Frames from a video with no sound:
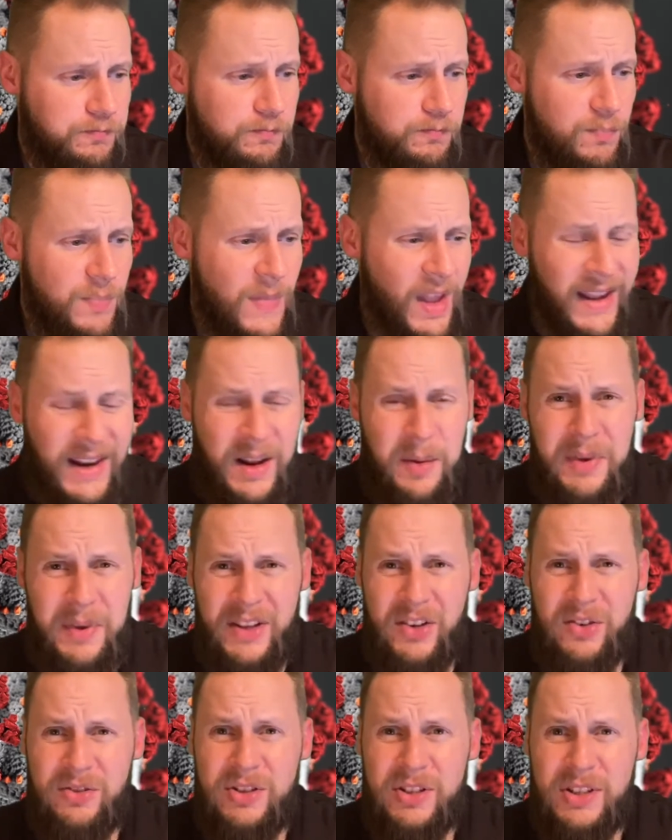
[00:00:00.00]
and I mean,
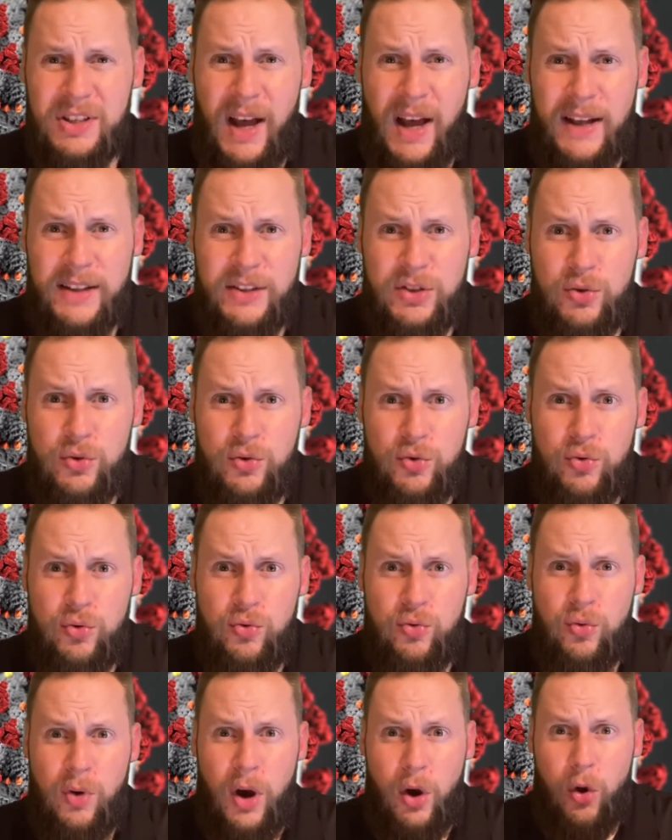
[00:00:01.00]
you just got
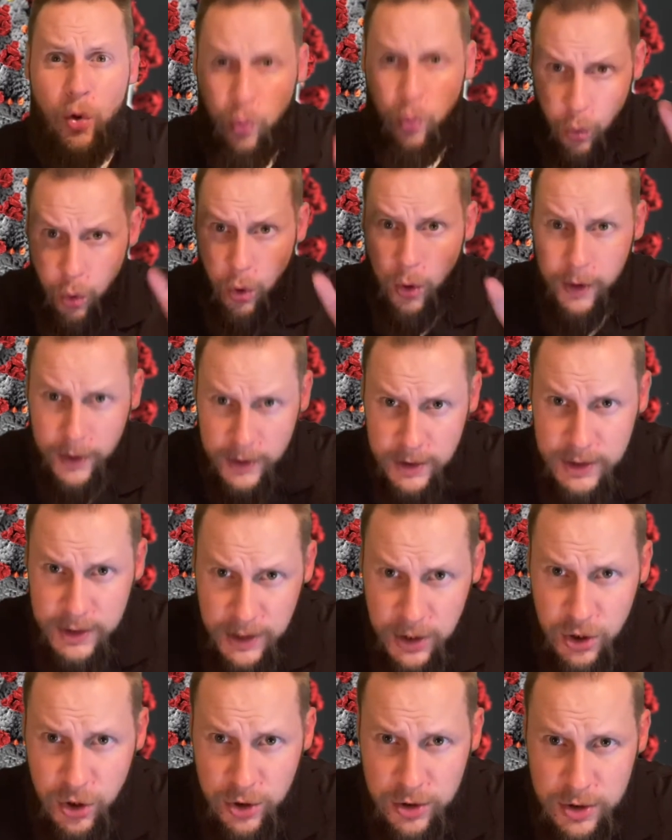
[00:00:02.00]
to
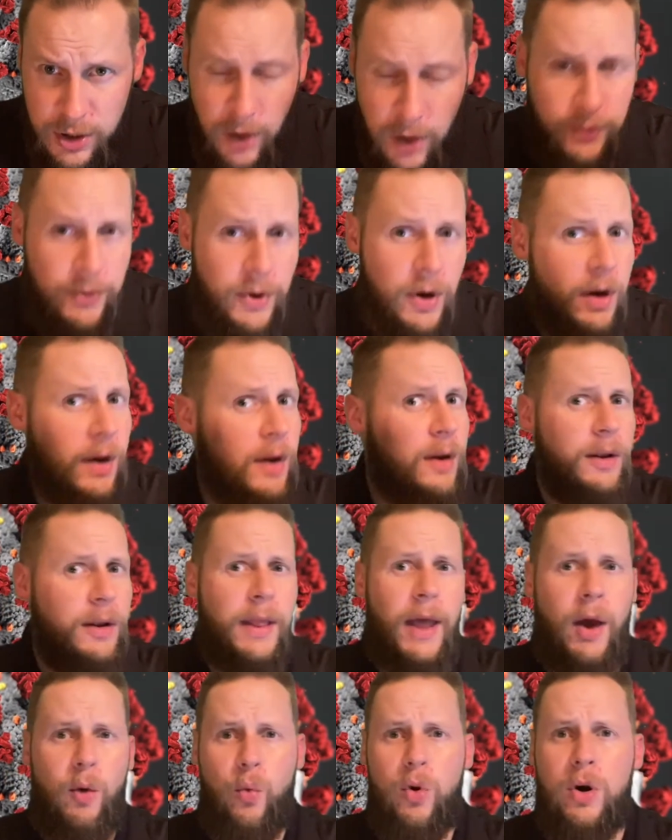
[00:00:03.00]
quarantine yourself. You're hearing
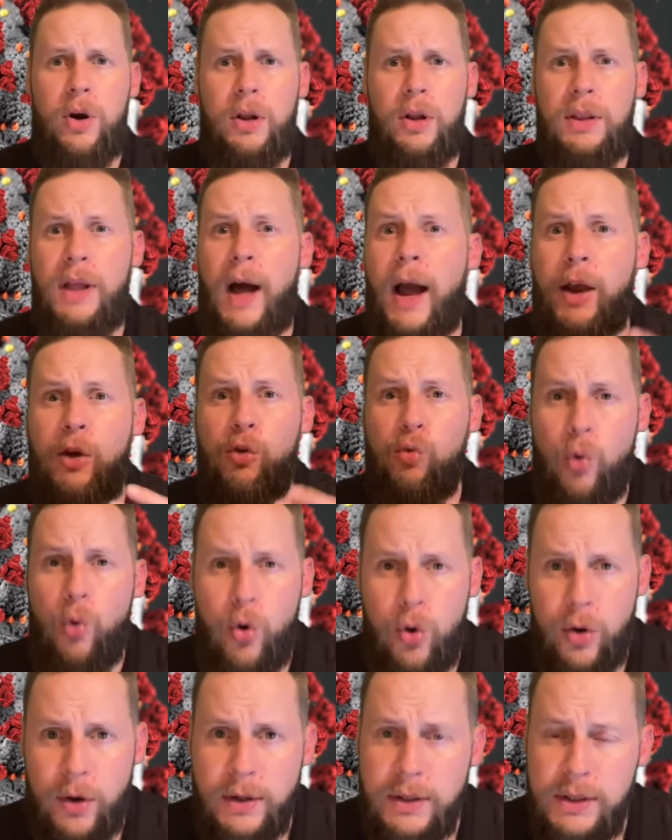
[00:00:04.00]
that word a lot,
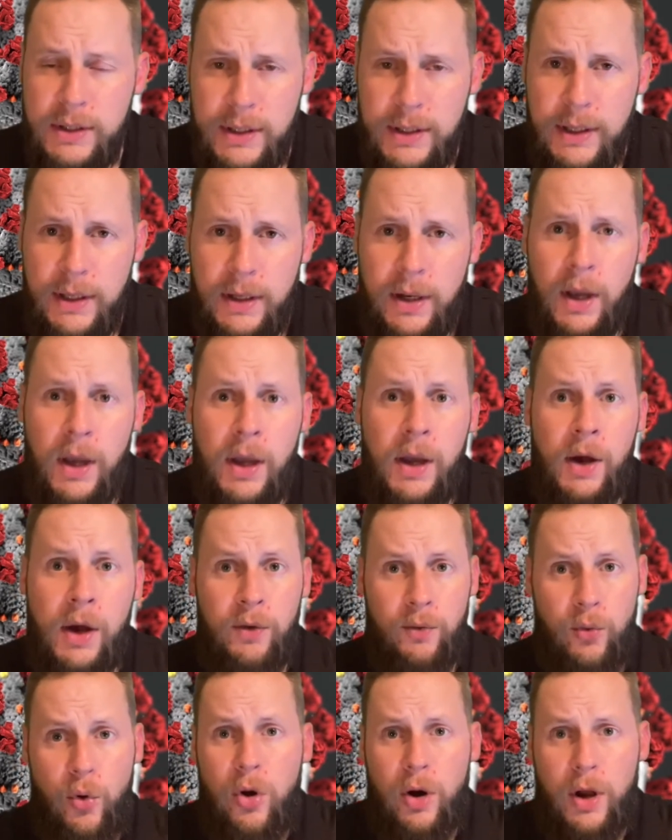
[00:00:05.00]
quarantine,
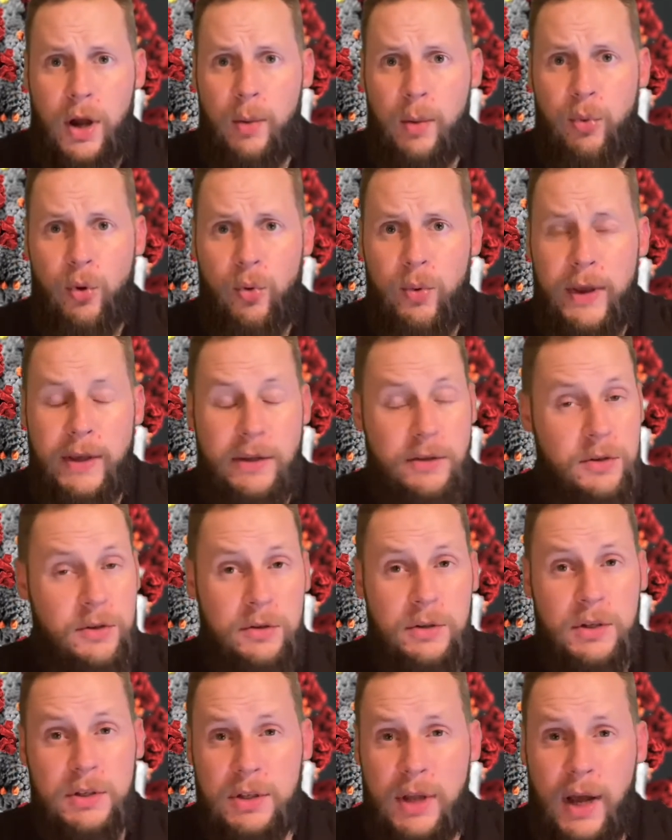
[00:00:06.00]
for a couple weeks. You
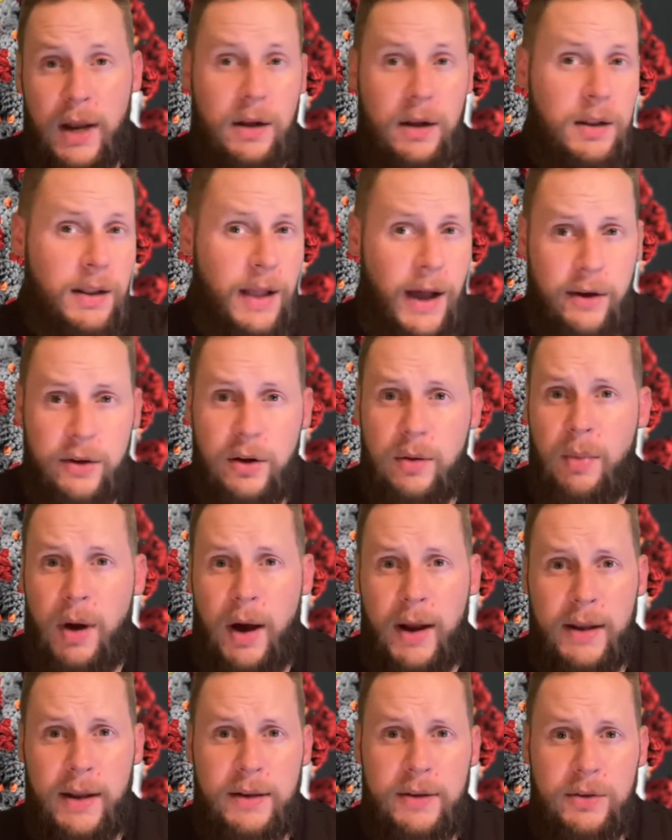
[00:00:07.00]
just got to allow your
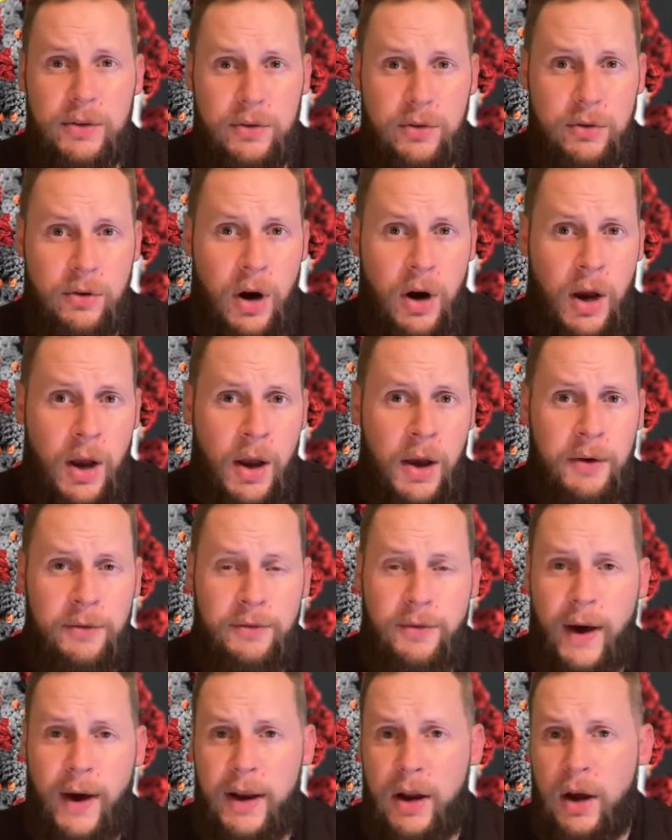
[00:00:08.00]
body to
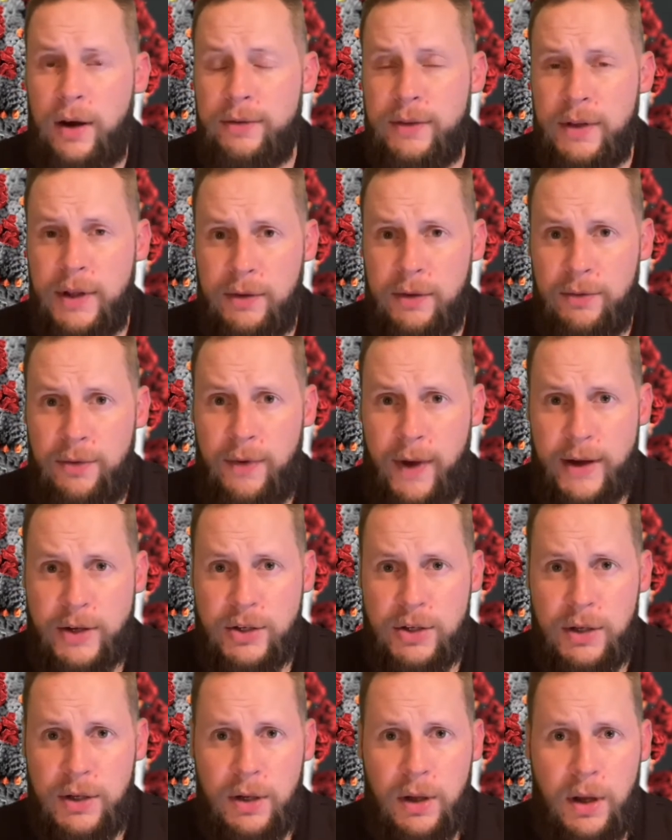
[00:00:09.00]
fight off the
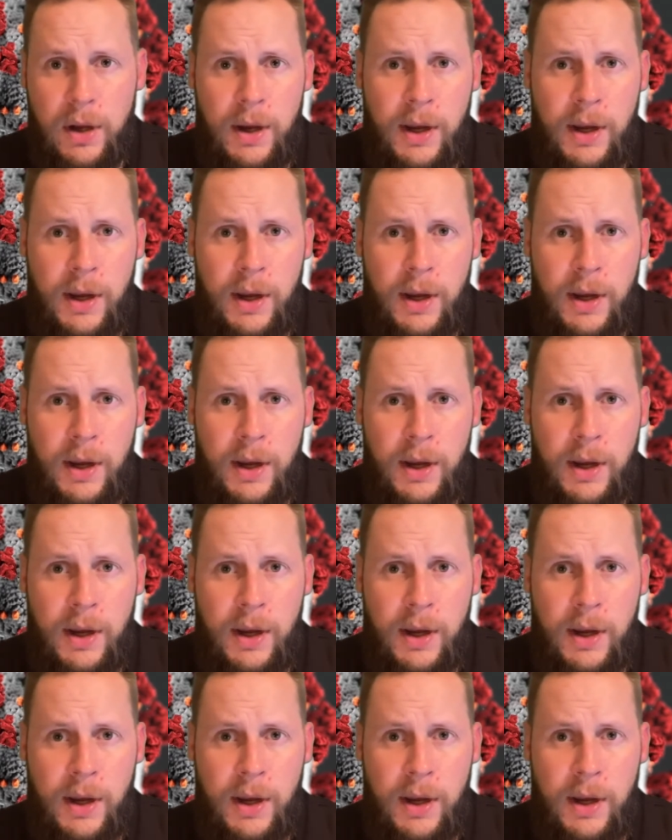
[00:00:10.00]
infection.